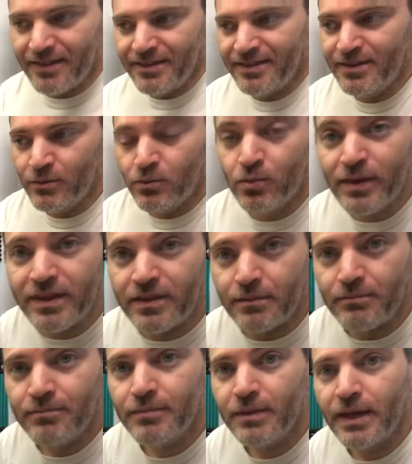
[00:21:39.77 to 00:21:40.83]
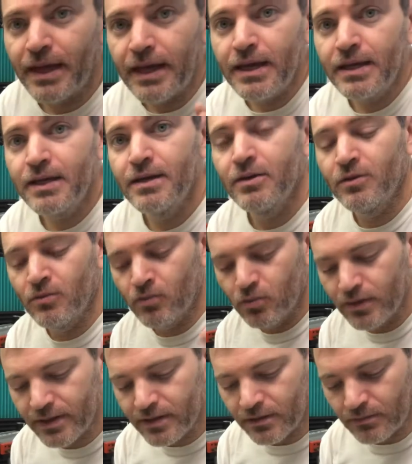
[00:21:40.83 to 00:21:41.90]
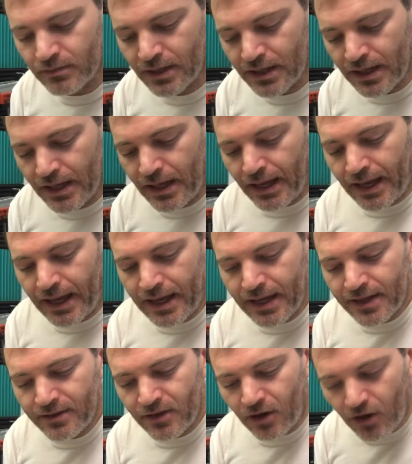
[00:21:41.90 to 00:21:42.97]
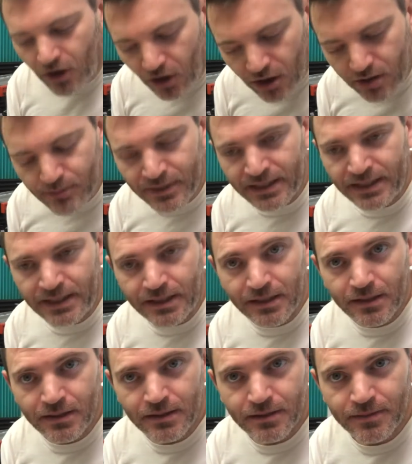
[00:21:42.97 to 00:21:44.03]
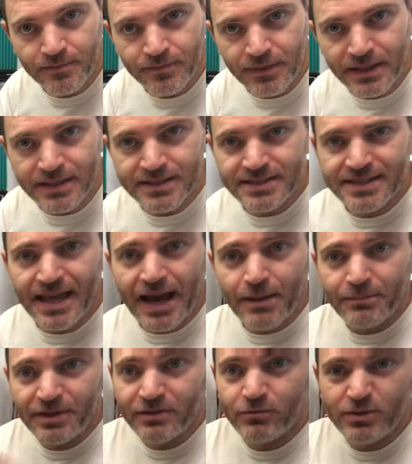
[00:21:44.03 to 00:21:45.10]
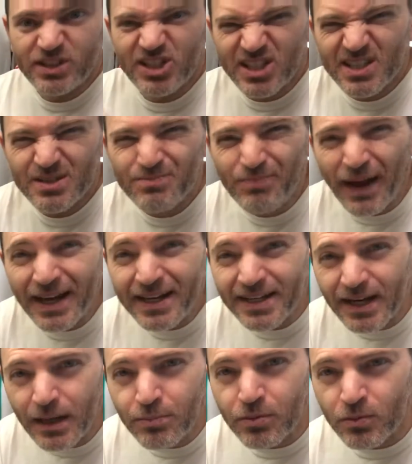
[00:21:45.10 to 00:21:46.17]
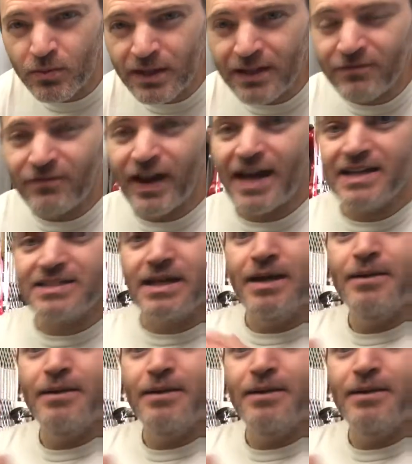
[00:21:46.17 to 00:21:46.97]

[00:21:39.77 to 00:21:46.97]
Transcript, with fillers: the rhythm, okay? Rhythm. And the harmony is that, but if we just sped it up really fast,